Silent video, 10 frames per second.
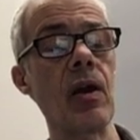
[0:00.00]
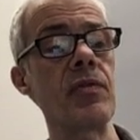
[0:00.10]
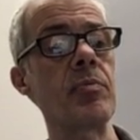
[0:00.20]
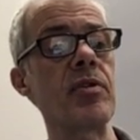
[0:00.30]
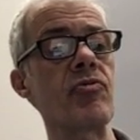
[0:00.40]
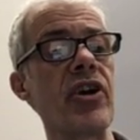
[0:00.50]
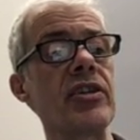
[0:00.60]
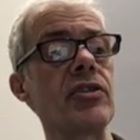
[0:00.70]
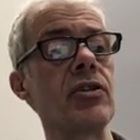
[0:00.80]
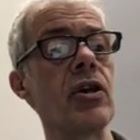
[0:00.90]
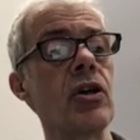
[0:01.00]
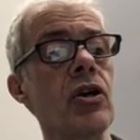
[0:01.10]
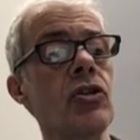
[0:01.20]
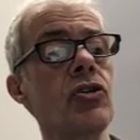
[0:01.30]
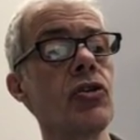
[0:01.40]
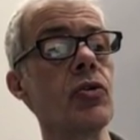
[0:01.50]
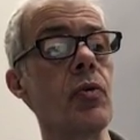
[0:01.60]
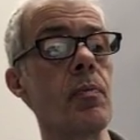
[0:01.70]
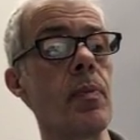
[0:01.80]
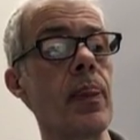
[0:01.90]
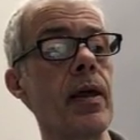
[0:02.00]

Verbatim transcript: of the polymerase 2.